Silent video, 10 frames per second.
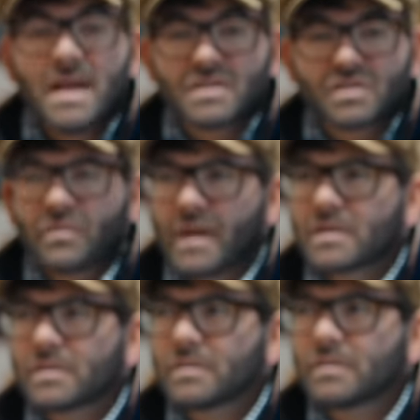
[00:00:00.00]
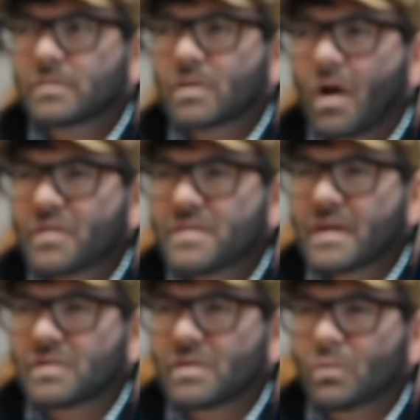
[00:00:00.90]
I think they
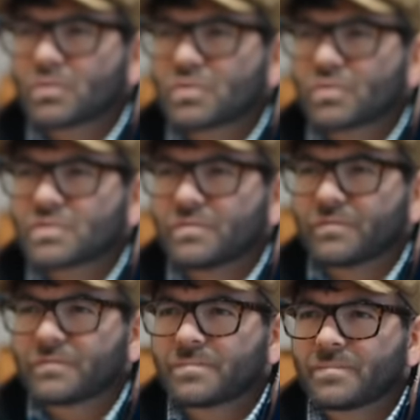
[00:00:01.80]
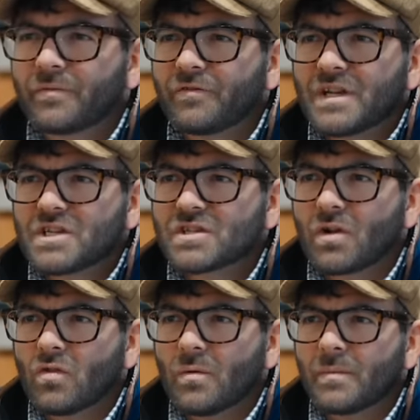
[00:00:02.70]
can do all sorts of finishes
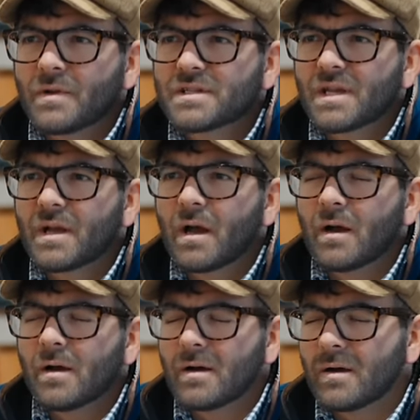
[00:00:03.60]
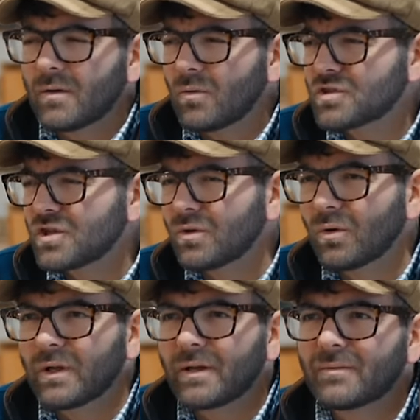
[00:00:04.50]
on them. What do you
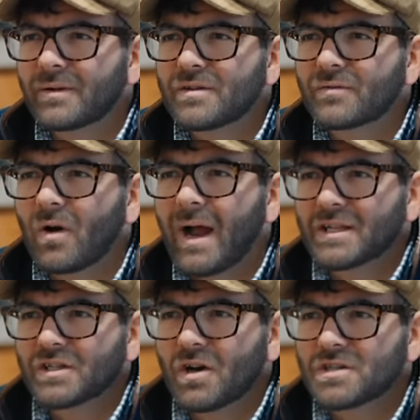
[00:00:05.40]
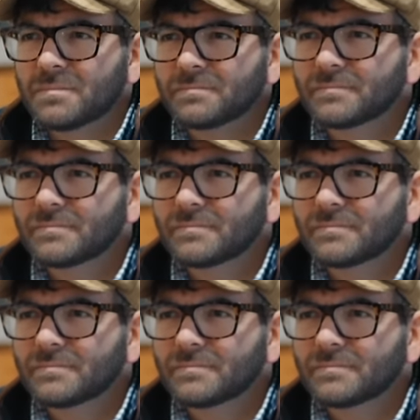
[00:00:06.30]
call it when you've got anodizing?